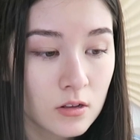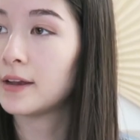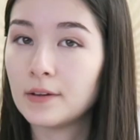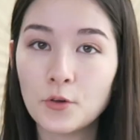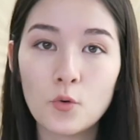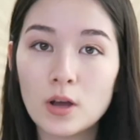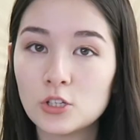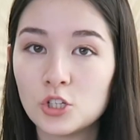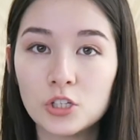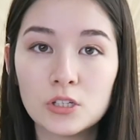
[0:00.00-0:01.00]
If you had any
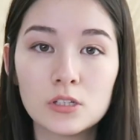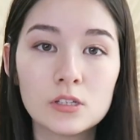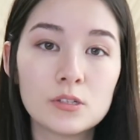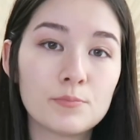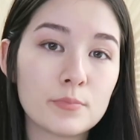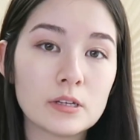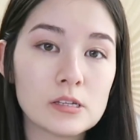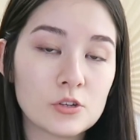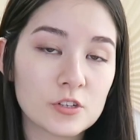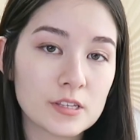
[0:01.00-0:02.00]
questions,
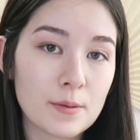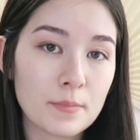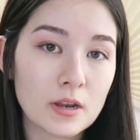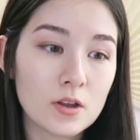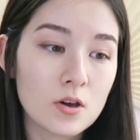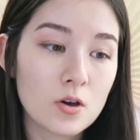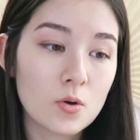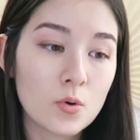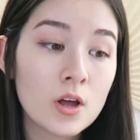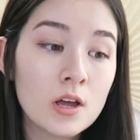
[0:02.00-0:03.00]
please just let me
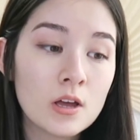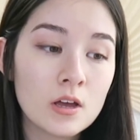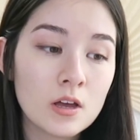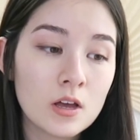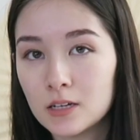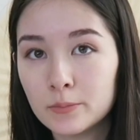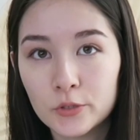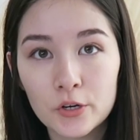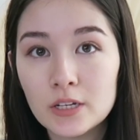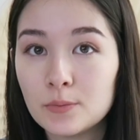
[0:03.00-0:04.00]
know. I'm
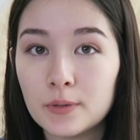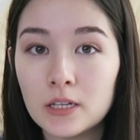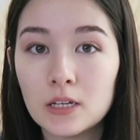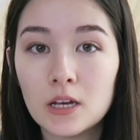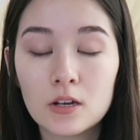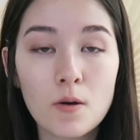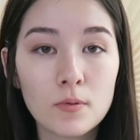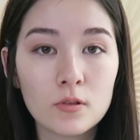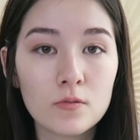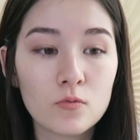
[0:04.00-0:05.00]
sorry it's been a
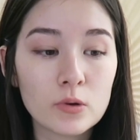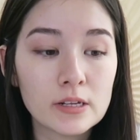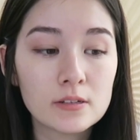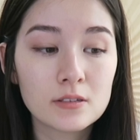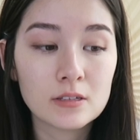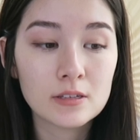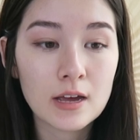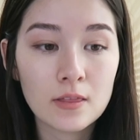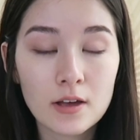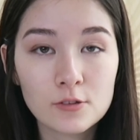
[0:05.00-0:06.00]
couple of weeks since I
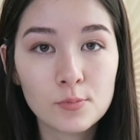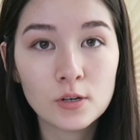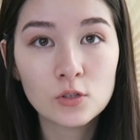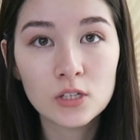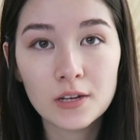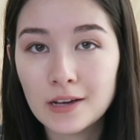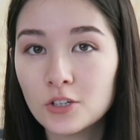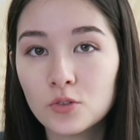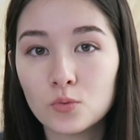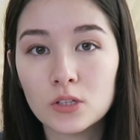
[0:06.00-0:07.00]
last posted. I
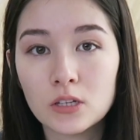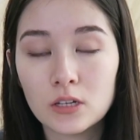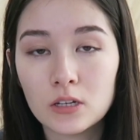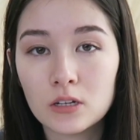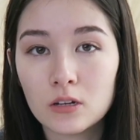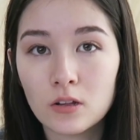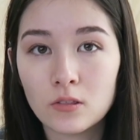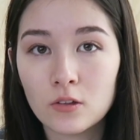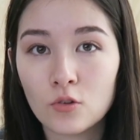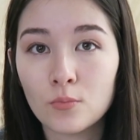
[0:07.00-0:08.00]
just really needed a
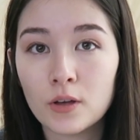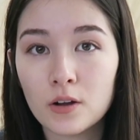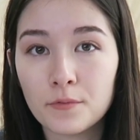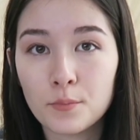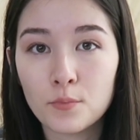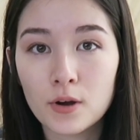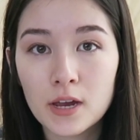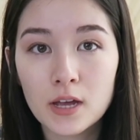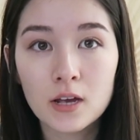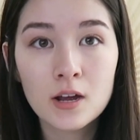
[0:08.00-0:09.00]
little bit of a
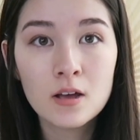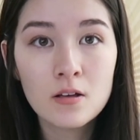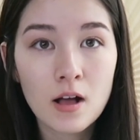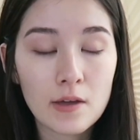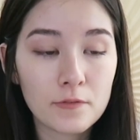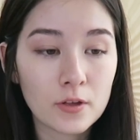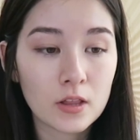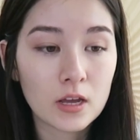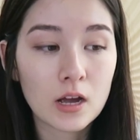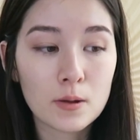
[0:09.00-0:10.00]
break. I feel
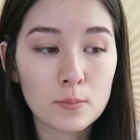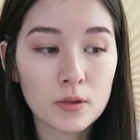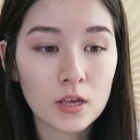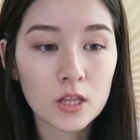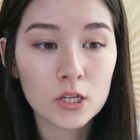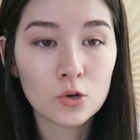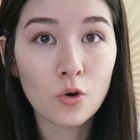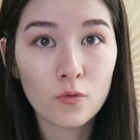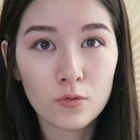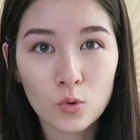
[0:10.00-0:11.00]
like I'm being a little
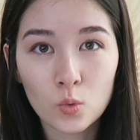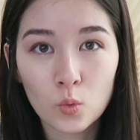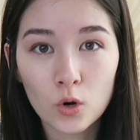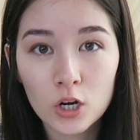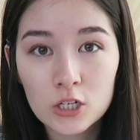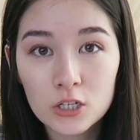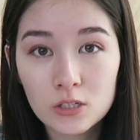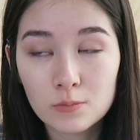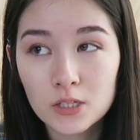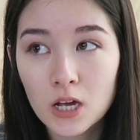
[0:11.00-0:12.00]
overworked
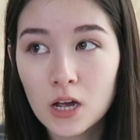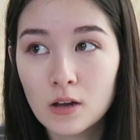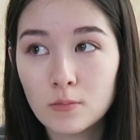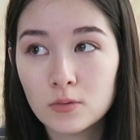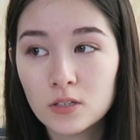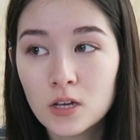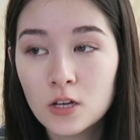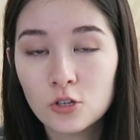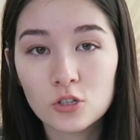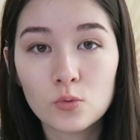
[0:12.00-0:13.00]
sometimes,
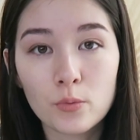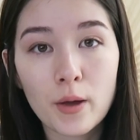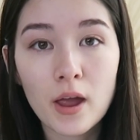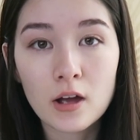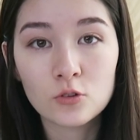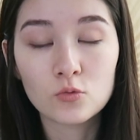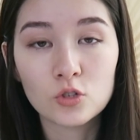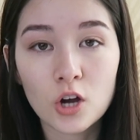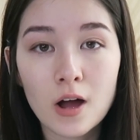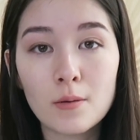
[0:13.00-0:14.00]
just with my actual
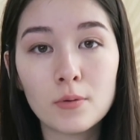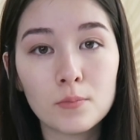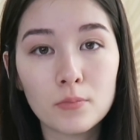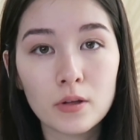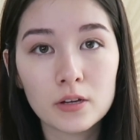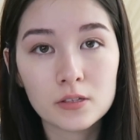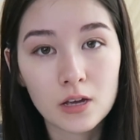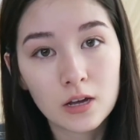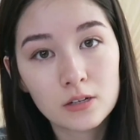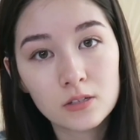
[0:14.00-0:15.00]
job, plus I
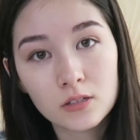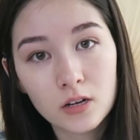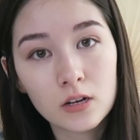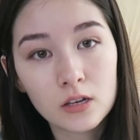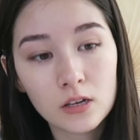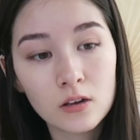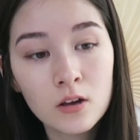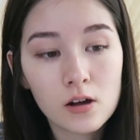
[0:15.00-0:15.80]
had to study